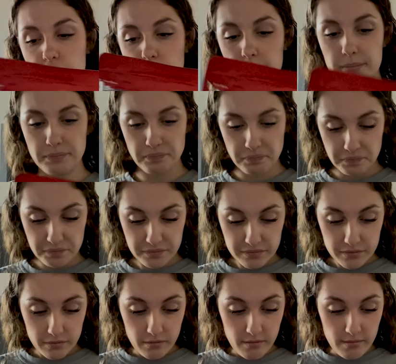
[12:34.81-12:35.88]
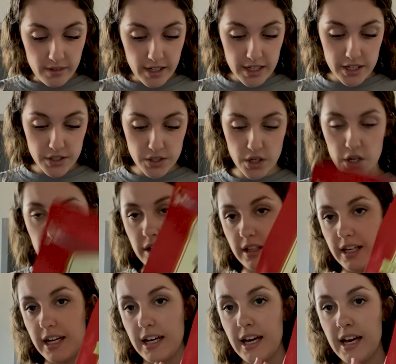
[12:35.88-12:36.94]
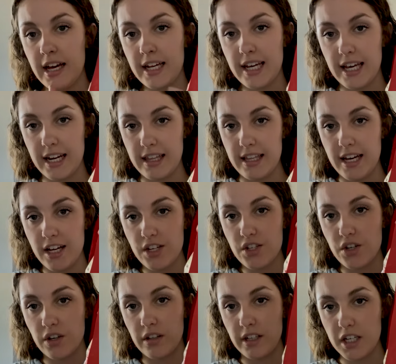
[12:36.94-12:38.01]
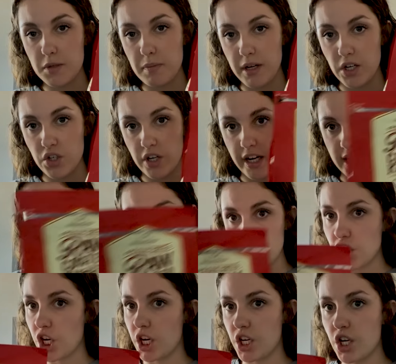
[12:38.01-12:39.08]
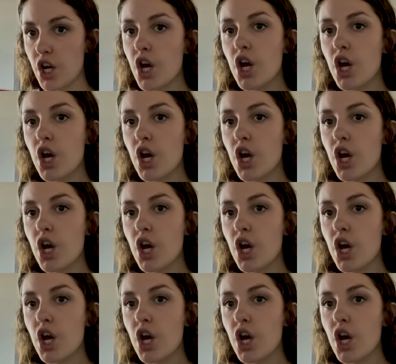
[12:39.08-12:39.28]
So he's currently getting this, or at least being transitioned